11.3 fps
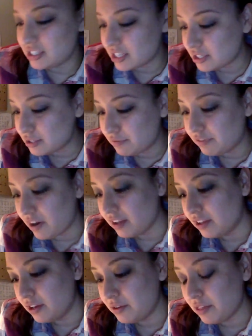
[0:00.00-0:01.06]
does
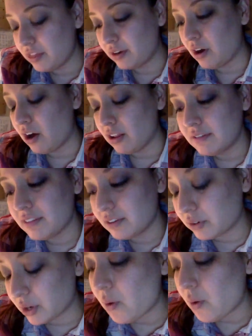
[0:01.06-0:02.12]
follow all of
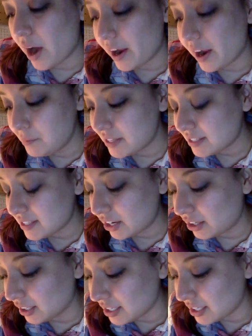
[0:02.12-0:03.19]
the requirements that
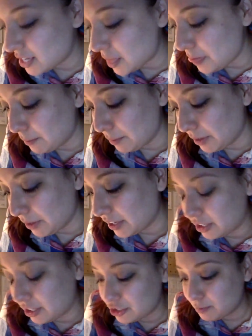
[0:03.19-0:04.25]
are listed in the book,
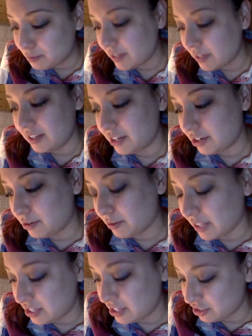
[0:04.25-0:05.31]
there should be a linear
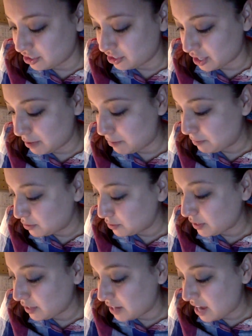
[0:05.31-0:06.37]
relationship
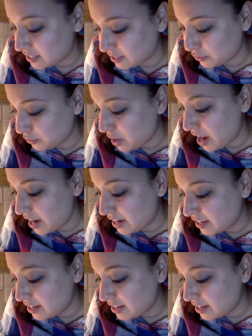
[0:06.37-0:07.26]
between X and Y.